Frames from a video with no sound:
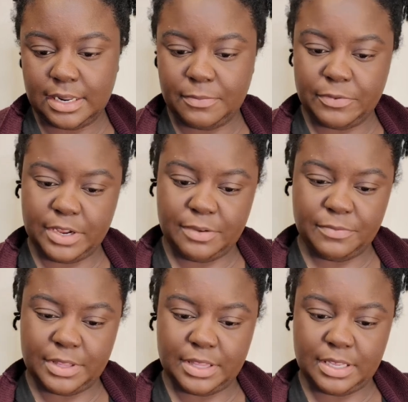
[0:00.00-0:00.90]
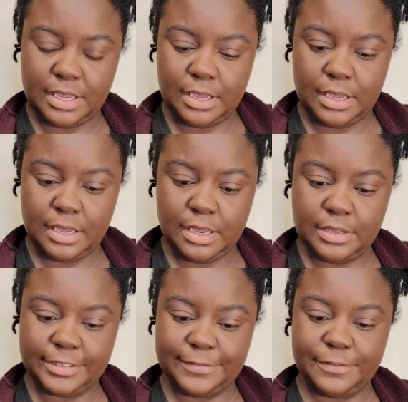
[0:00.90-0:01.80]
I'm going in with the
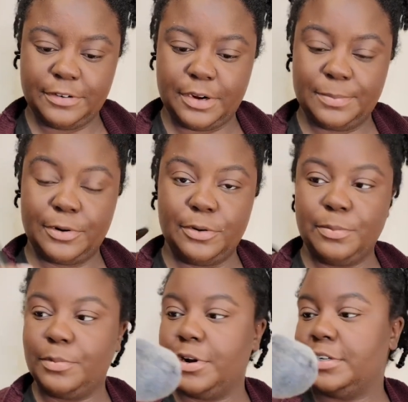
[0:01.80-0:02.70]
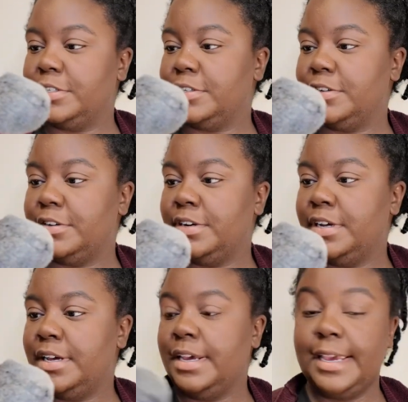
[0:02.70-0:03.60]
Sephora Pro Bronzer
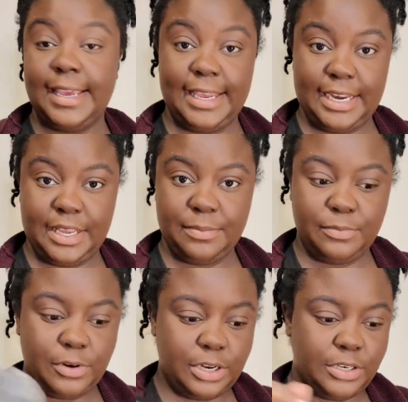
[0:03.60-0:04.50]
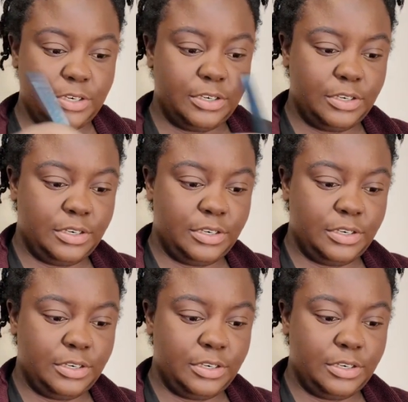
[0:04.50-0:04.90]
80 brush.